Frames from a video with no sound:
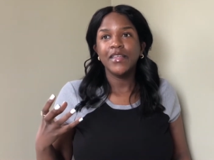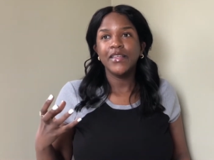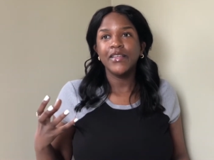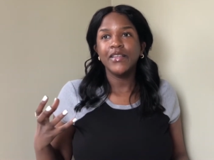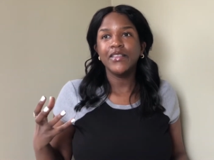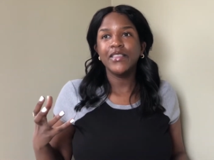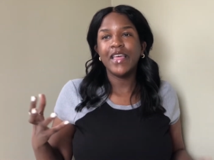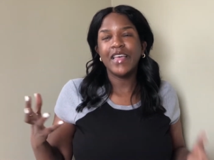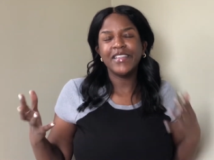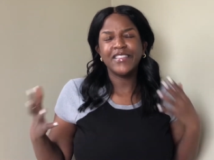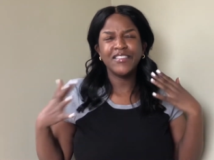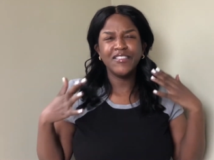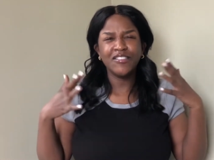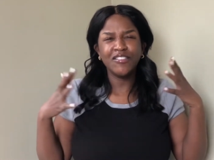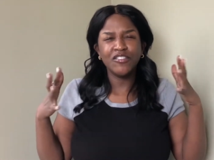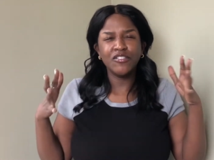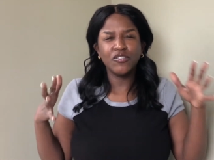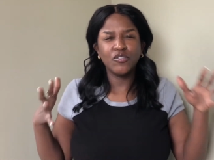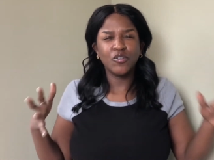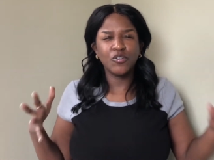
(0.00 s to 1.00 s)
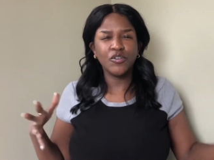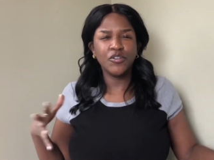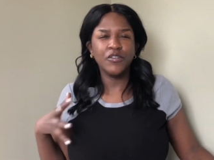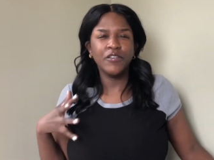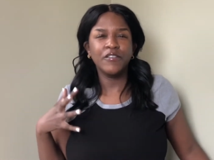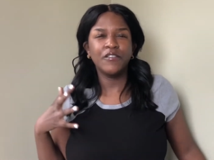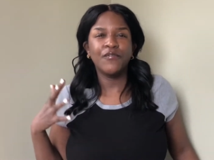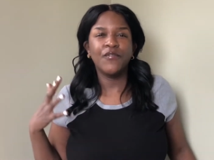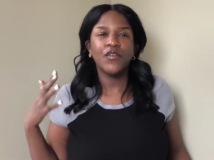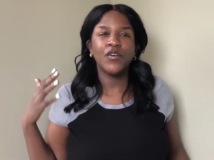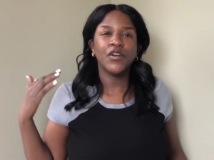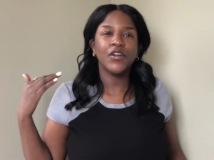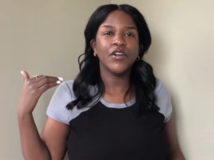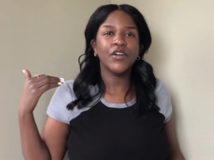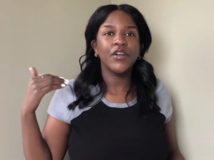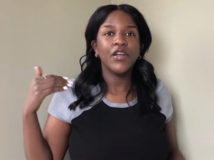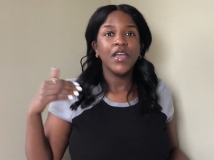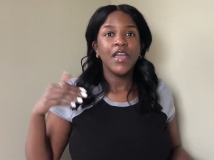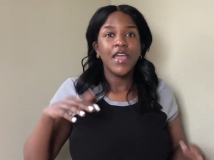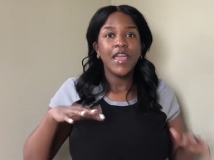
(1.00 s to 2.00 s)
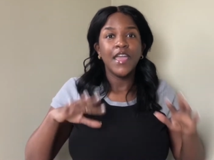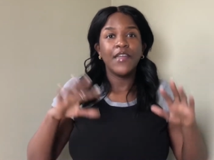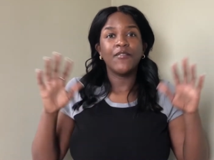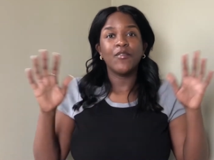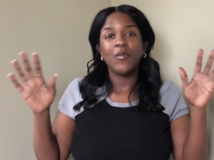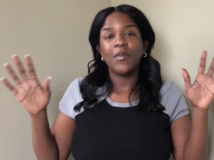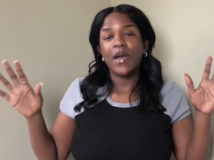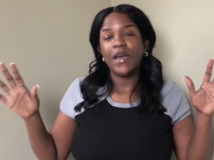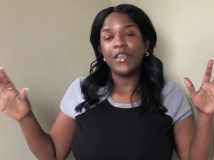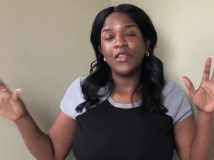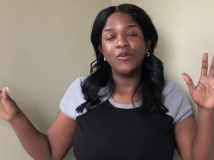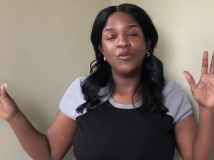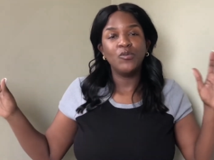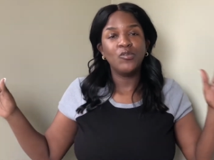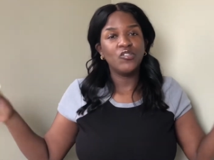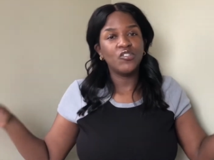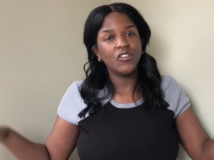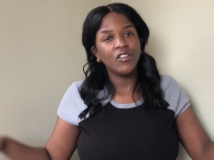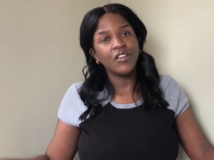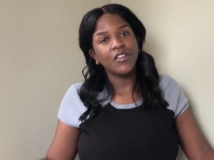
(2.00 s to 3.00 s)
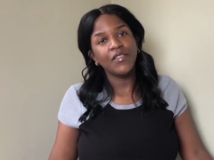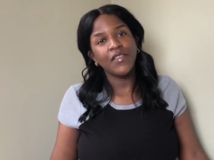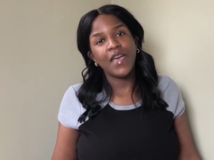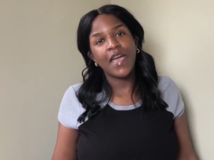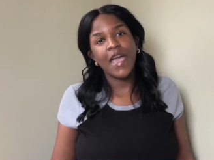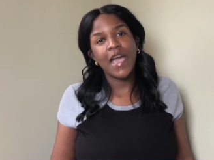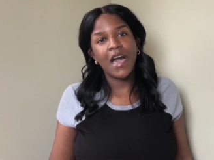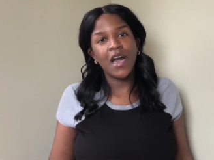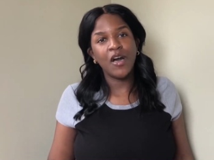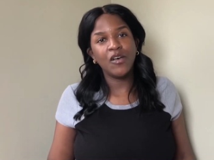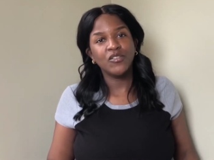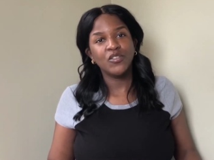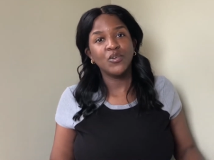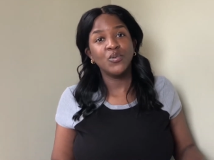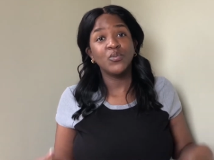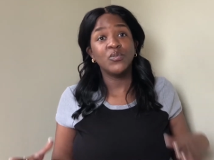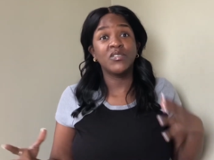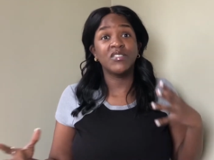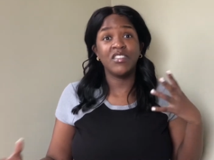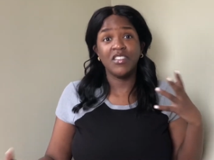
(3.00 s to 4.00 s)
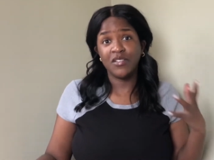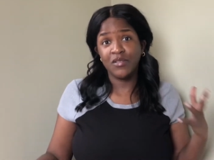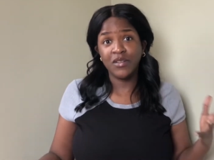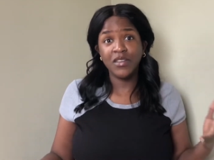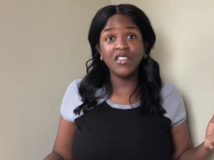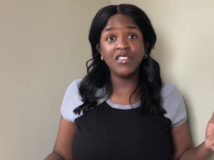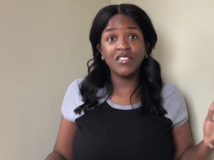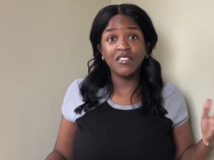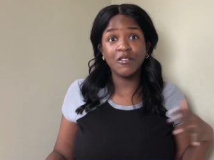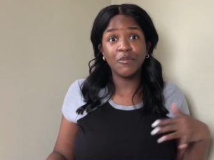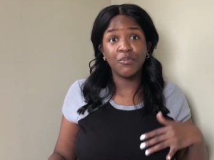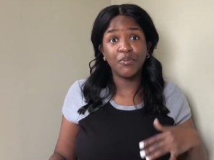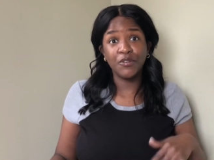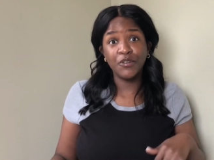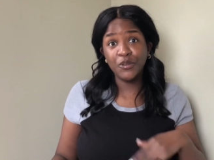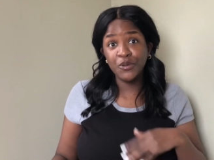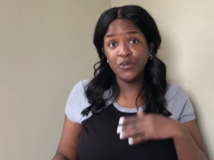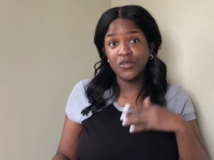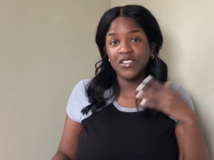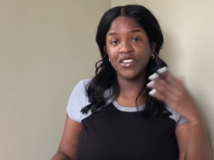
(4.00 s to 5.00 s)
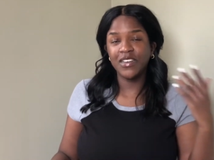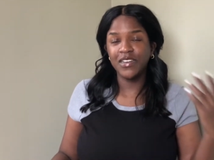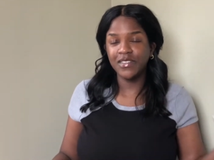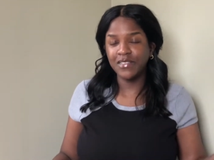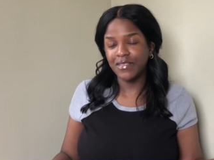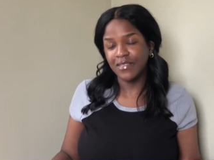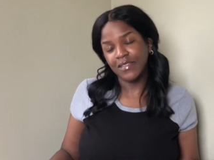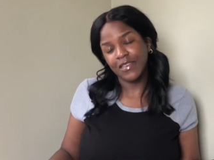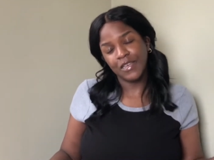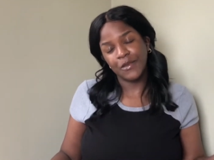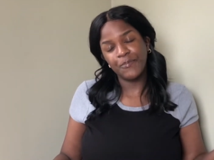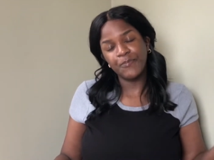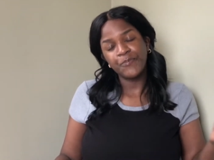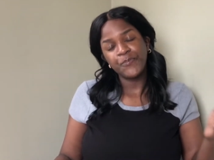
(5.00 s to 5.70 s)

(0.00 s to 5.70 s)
like, this tutorial is for everybody who's shut in the house, who still needs to produce content.